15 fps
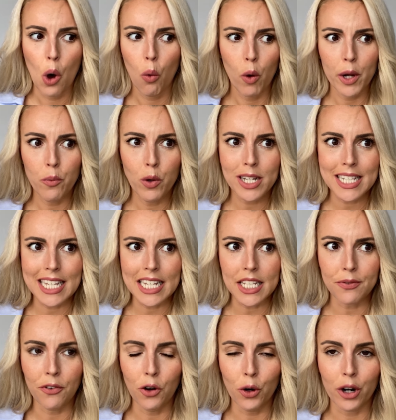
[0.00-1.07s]
When was
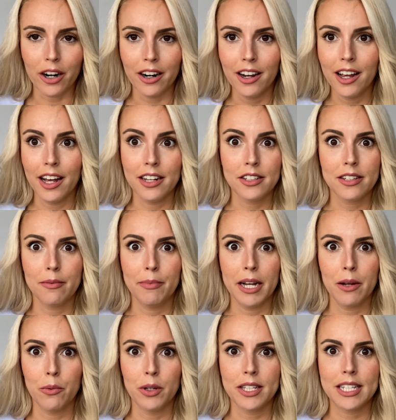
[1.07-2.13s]
this for? And
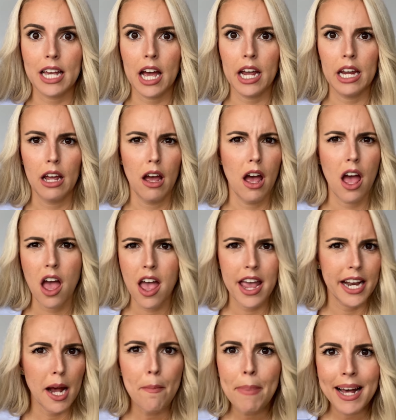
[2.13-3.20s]
somebody would say,
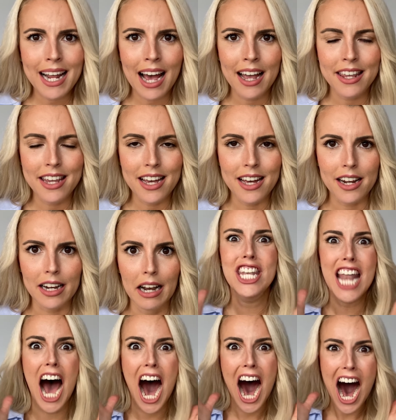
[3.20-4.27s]
era para ayer.
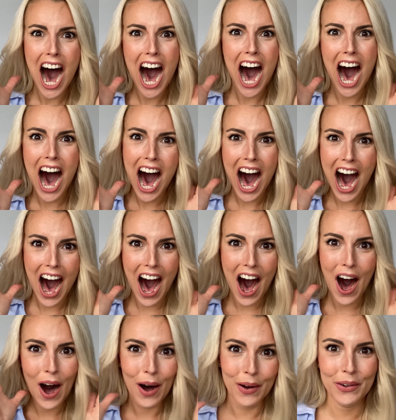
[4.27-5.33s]

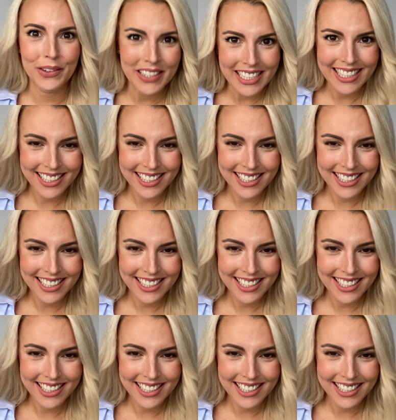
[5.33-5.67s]
No!